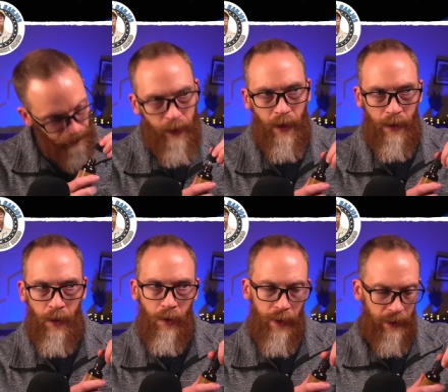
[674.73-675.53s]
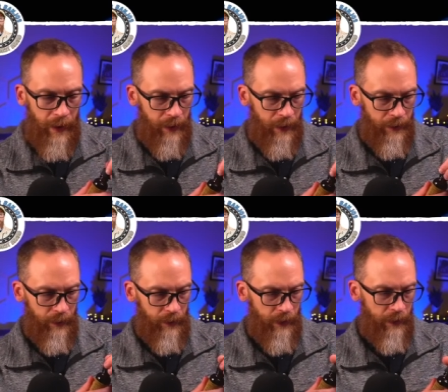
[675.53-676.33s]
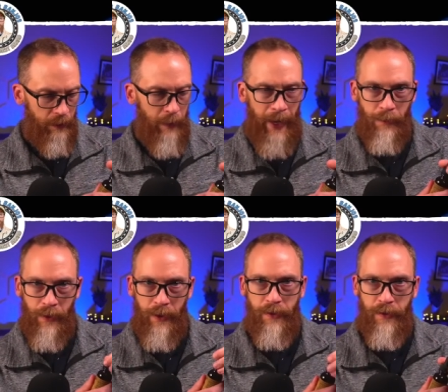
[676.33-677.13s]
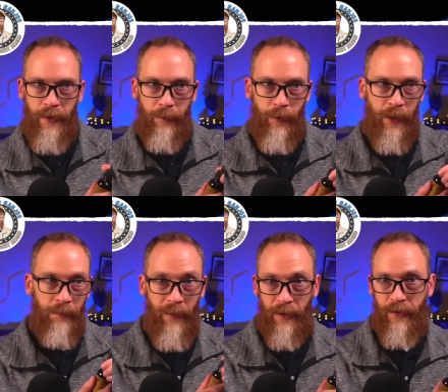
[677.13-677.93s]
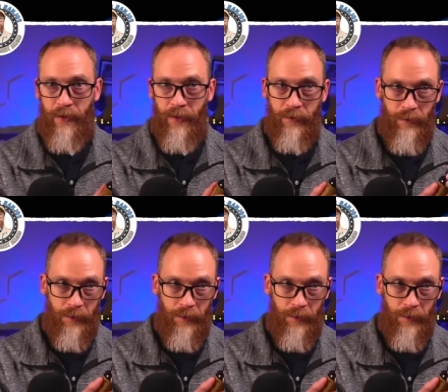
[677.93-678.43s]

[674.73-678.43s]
do get a little bit of that leather in the back, but it's definitely mixed